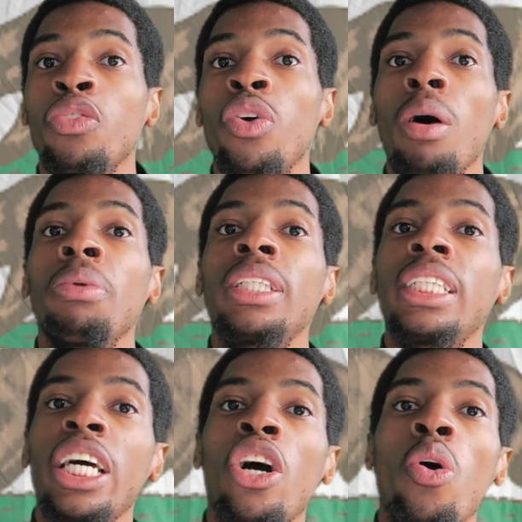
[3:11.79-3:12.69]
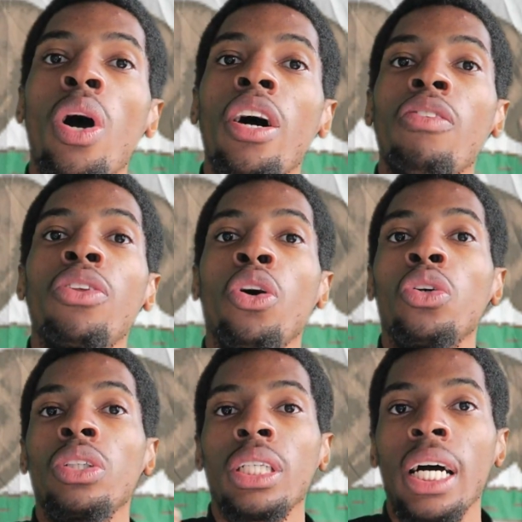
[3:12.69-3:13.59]
from the sale of
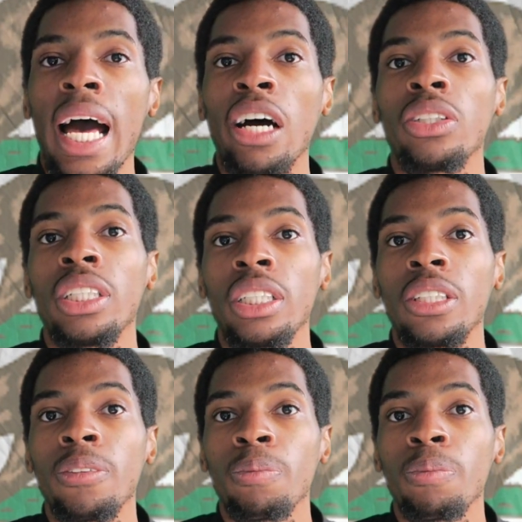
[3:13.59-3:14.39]
those houses.